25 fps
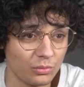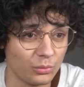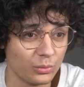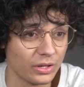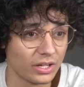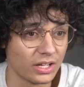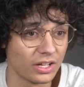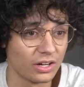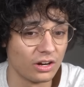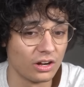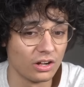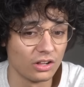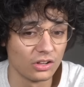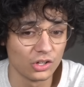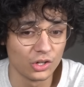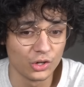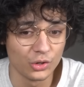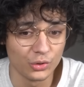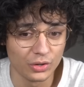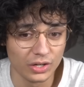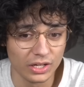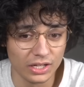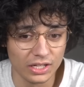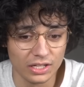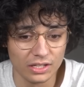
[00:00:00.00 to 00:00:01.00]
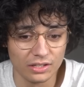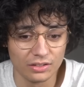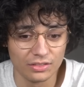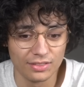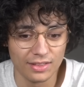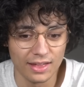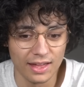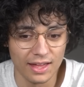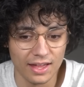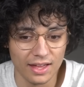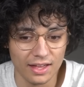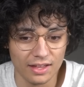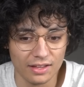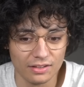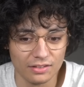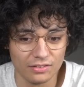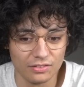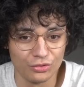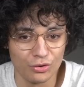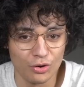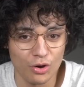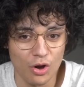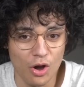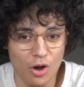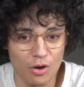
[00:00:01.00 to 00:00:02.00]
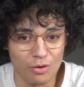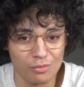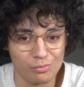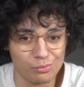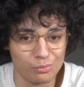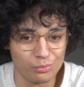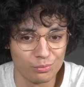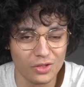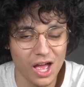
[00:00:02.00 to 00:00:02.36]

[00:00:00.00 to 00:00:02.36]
we can all agree that there are